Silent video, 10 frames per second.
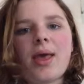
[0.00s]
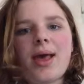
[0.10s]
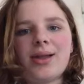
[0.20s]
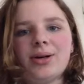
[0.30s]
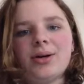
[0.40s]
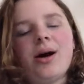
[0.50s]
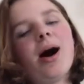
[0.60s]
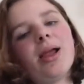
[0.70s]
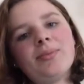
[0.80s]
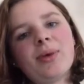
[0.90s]
Hello,
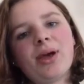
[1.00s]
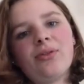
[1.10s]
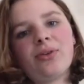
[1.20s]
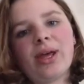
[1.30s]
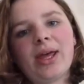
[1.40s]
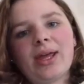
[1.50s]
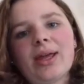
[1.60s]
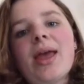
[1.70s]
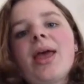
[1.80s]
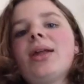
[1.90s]
I am Marielle Frering,
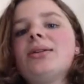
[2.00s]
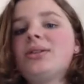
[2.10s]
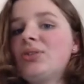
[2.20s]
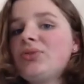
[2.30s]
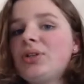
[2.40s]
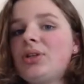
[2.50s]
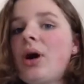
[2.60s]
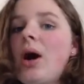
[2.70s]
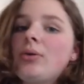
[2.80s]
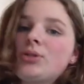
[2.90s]
and in this video
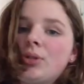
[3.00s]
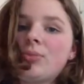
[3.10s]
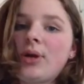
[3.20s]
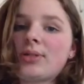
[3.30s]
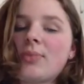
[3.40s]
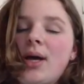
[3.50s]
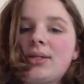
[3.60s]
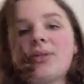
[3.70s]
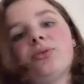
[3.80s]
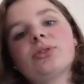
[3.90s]
I will summarize my
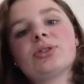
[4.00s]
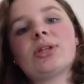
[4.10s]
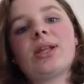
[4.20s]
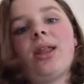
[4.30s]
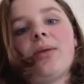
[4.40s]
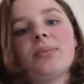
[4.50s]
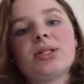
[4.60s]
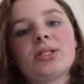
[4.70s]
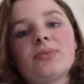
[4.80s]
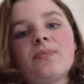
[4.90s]
idea for a satellite
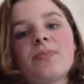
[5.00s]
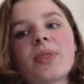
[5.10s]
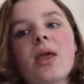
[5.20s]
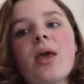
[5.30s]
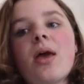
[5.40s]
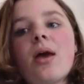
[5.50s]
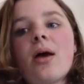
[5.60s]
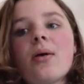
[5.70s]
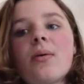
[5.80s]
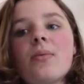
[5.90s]
mission.
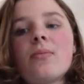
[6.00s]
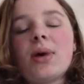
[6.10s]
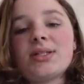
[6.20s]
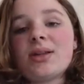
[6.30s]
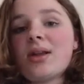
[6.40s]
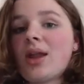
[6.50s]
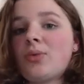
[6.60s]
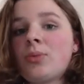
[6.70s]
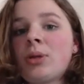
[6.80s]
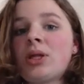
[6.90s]
My
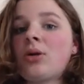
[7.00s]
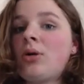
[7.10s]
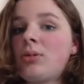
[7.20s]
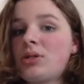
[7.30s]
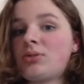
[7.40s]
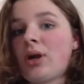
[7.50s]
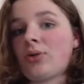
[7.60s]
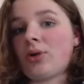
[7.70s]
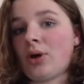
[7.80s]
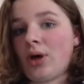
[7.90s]
satellite will be in orbit
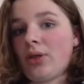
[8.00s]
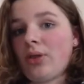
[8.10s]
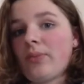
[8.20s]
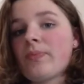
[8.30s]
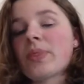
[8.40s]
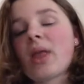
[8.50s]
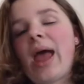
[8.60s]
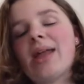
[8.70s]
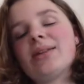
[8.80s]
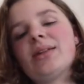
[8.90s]
around Earth,
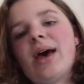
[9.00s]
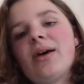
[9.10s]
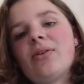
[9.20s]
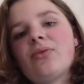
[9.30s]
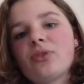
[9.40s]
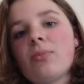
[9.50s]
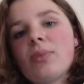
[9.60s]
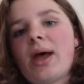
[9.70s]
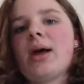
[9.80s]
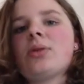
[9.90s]
and from
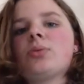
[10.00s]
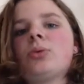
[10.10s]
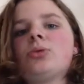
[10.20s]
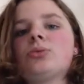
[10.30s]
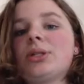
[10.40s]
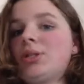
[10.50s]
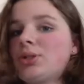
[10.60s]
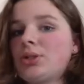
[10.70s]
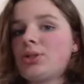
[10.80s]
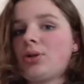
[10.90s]
that it will do
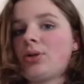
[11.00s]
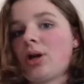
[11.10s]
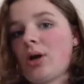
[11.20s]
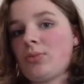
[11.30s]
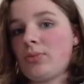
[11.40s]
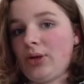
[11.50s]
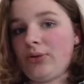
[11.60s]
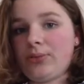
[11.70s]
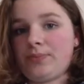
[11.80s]
research on the Kuiper Belt.